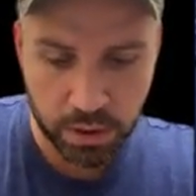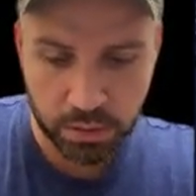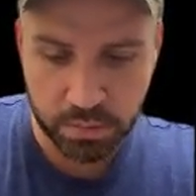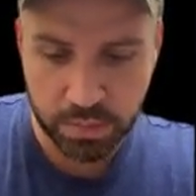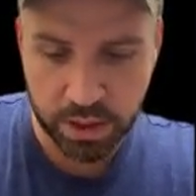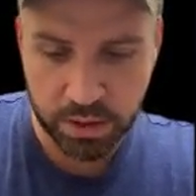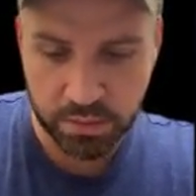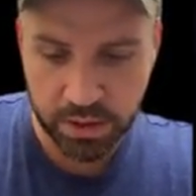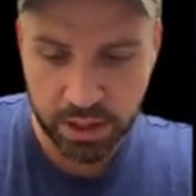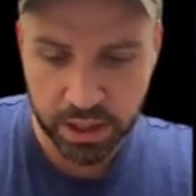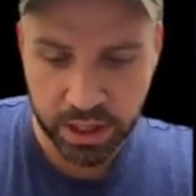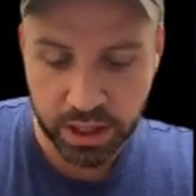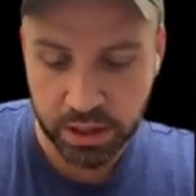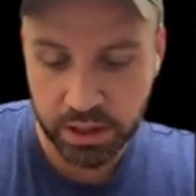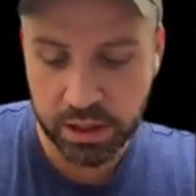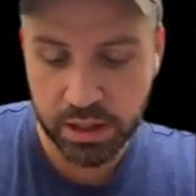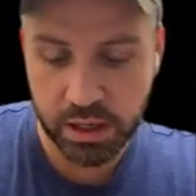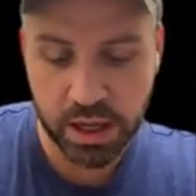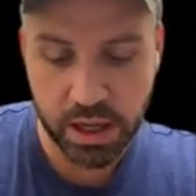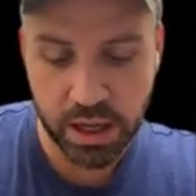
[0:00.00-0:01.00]
of Penveid
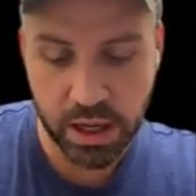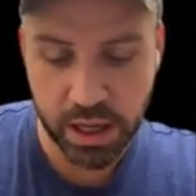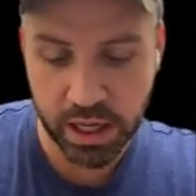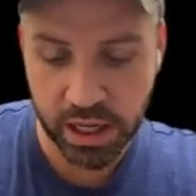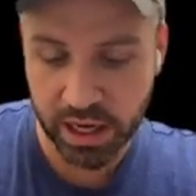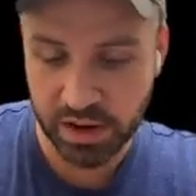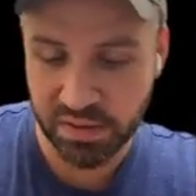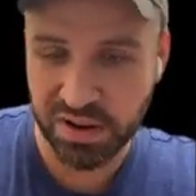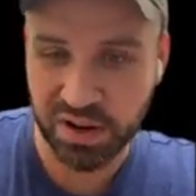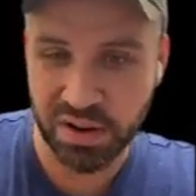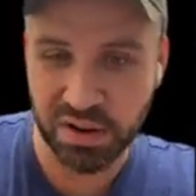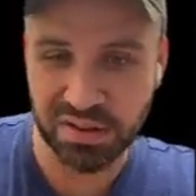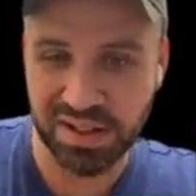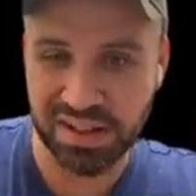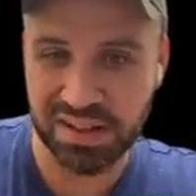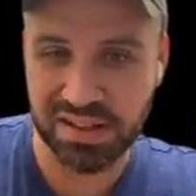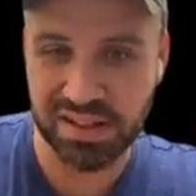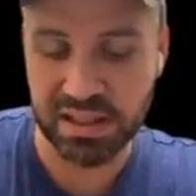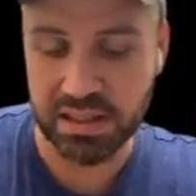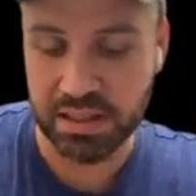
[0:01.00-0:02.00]
here, even though
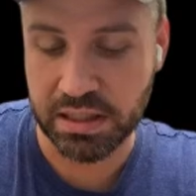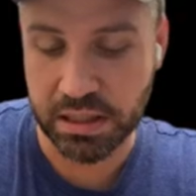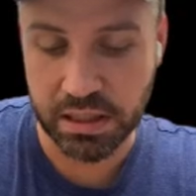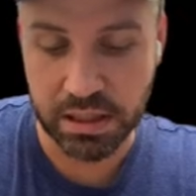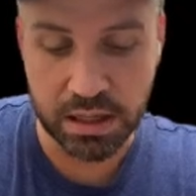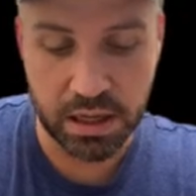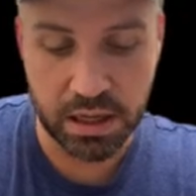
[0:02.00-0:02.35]
this isn't